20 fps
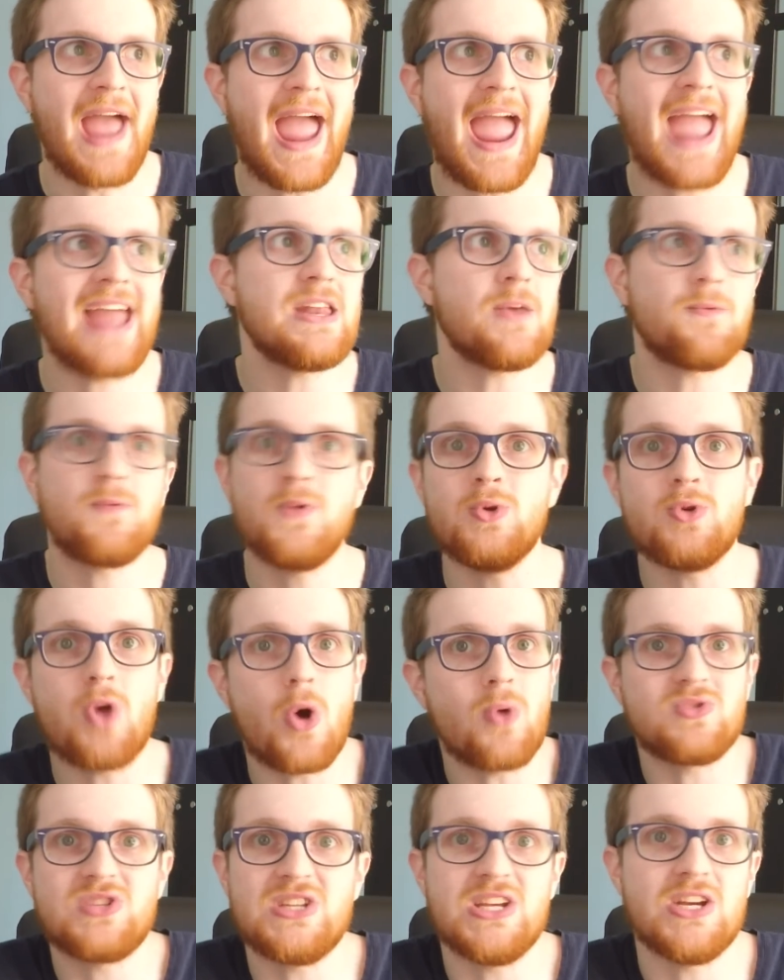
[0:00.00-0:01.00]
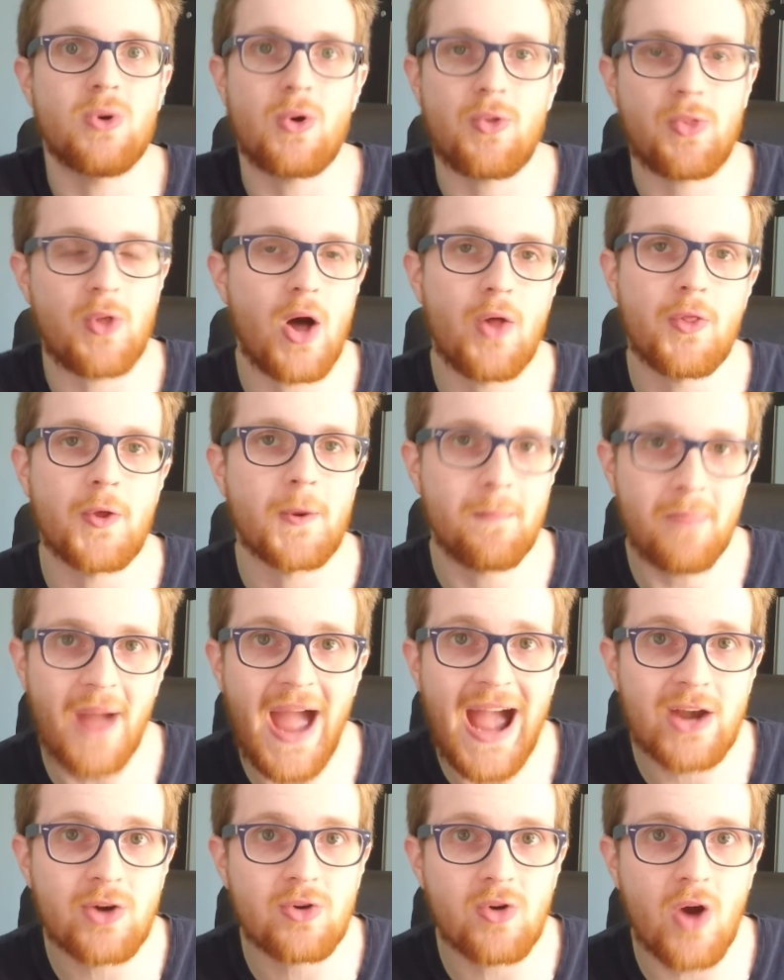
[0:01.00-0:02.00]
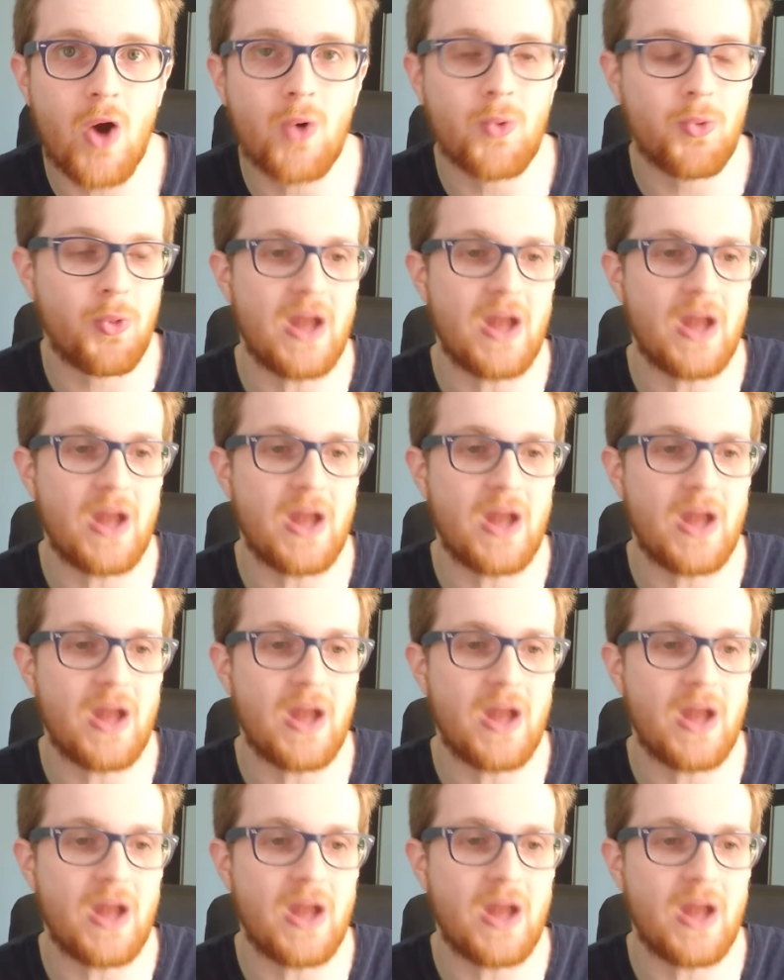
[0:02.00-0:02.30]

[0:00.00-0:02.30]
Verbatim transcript: and if you don't deal with all their back row,